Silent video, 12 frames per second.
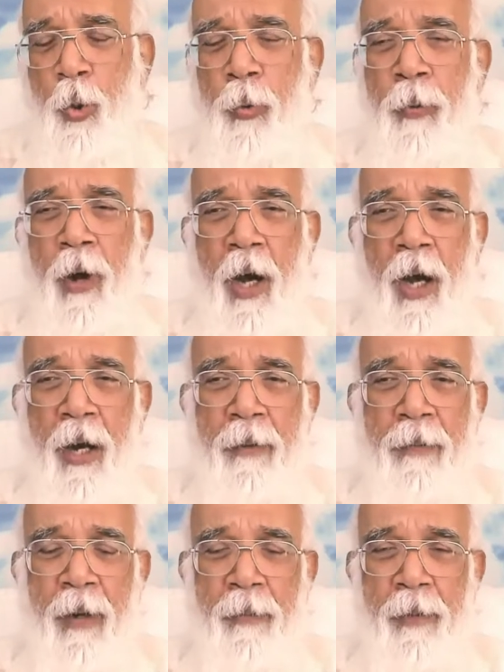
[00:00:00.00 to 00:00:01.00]
too
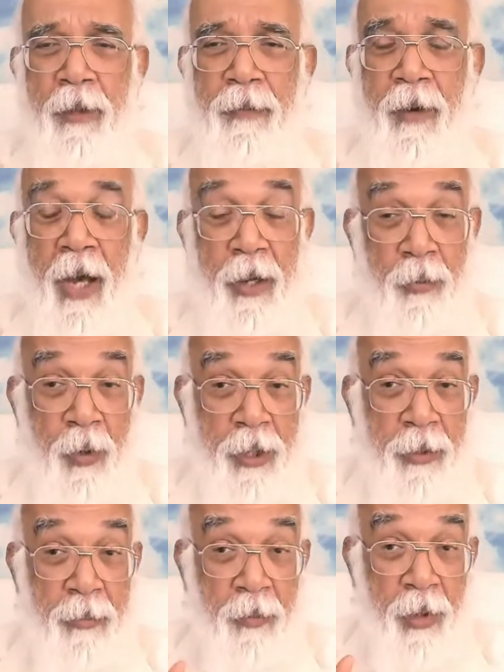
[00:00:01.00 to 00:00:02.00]
far from the fire.
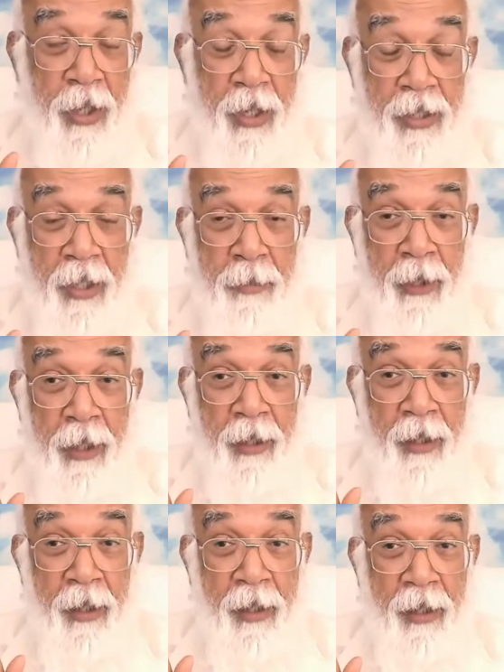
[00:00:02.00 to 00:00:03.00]
What what does it
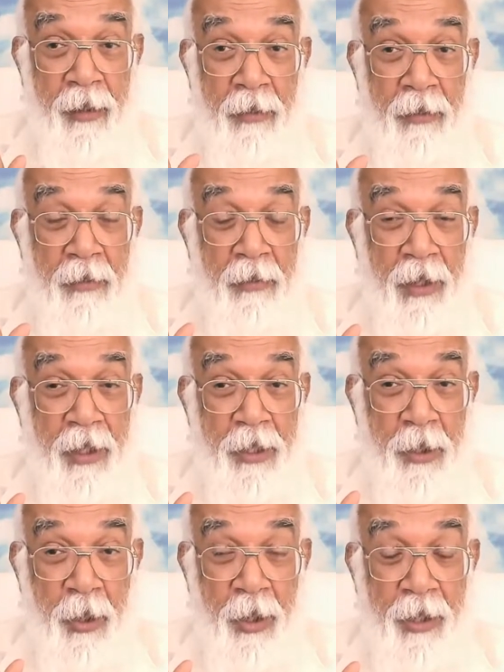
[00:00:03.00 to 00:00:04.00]
mean? what
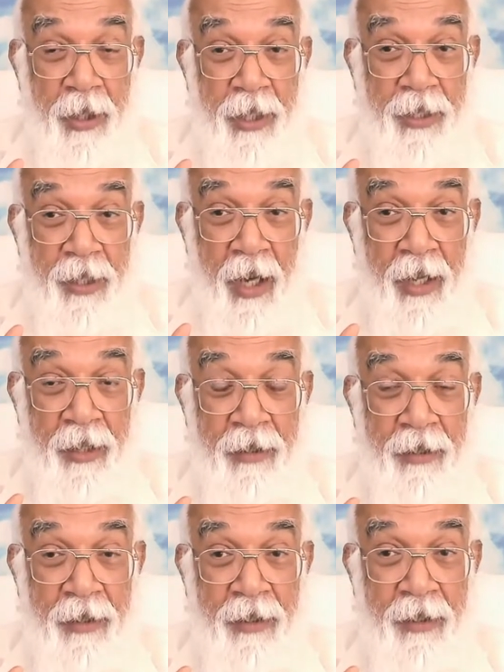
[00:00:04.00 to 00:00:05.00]
is not
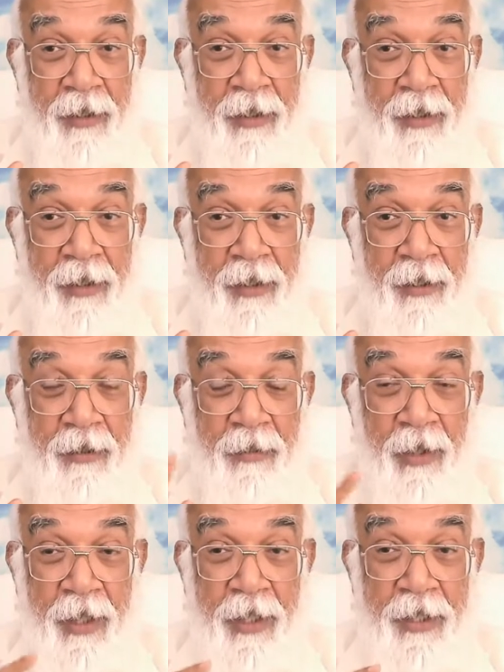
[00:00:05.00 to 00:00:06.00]
desired.
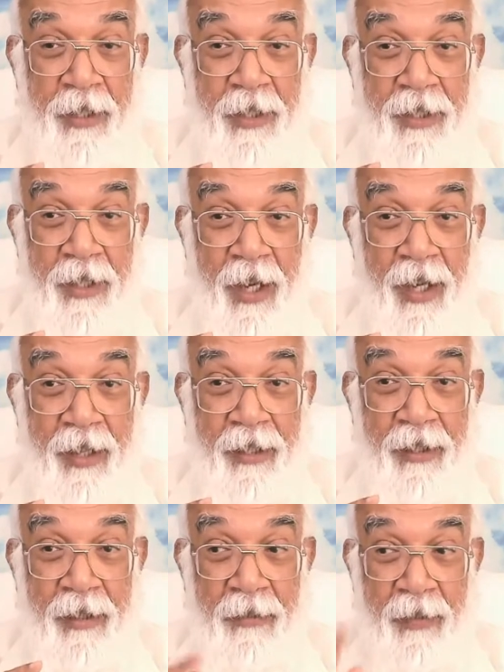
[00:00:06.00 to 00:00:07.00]
What is desired?
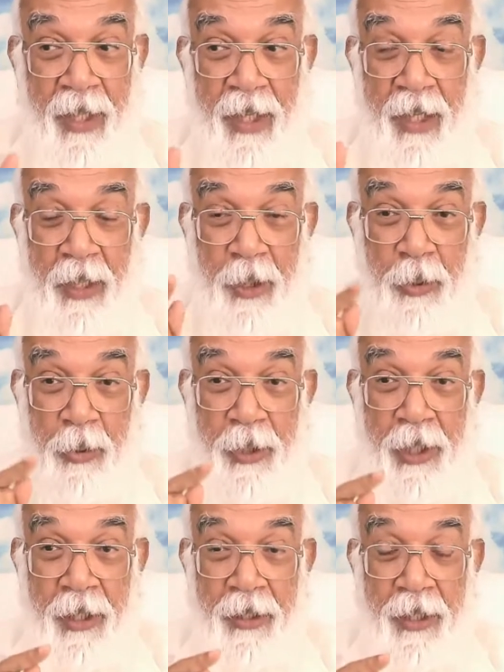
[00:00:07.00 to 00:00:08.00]
We are
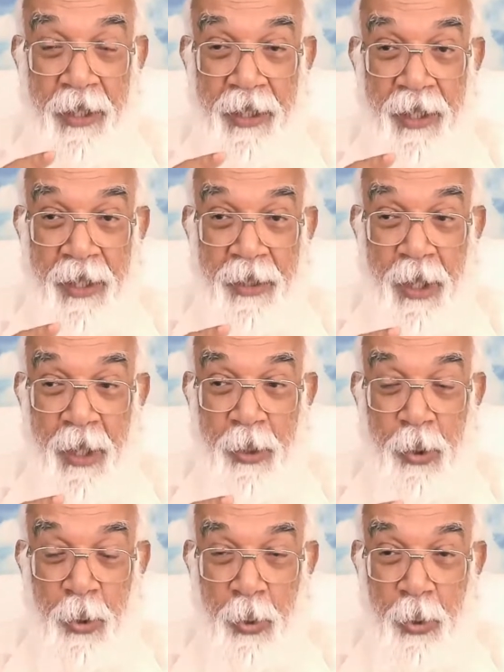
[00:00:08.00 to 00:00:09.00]
using this as a
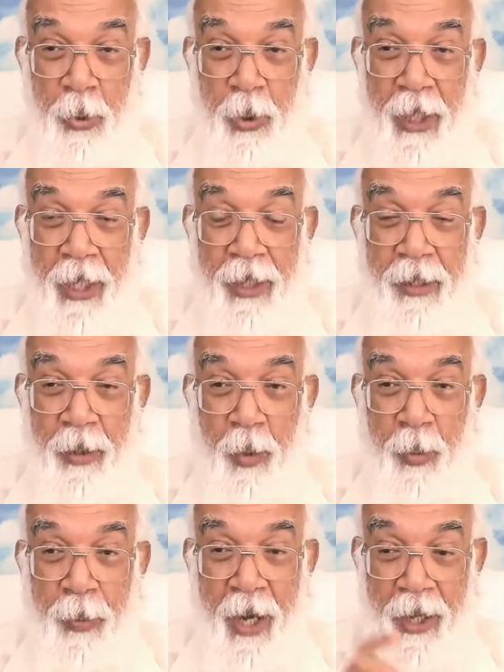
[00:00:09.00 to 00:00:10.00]
tool in the
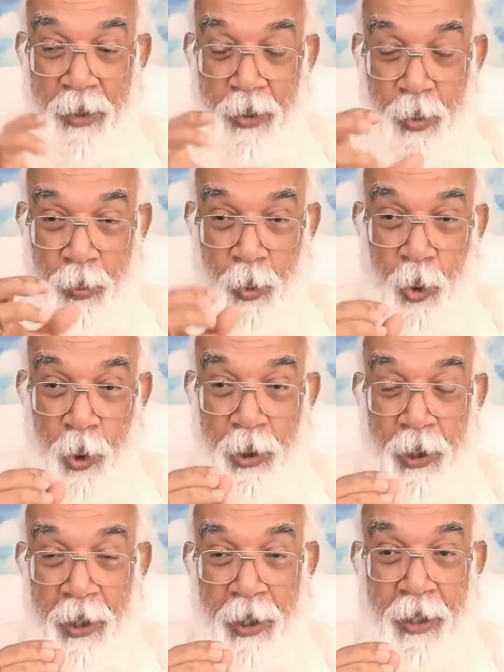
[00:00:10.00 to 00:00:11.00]
upaya. So both
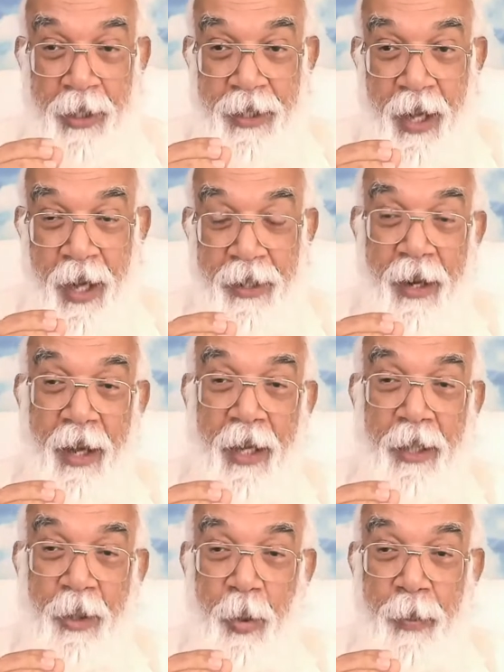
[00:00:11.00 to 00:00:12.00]
sadhana
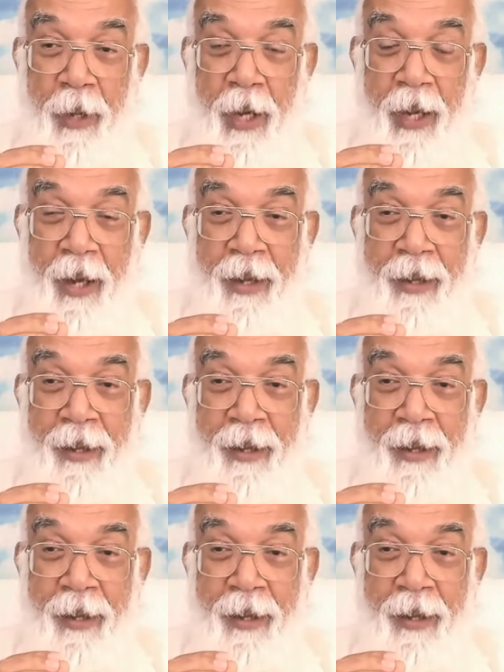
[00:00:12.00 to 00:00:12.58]
and the upaya,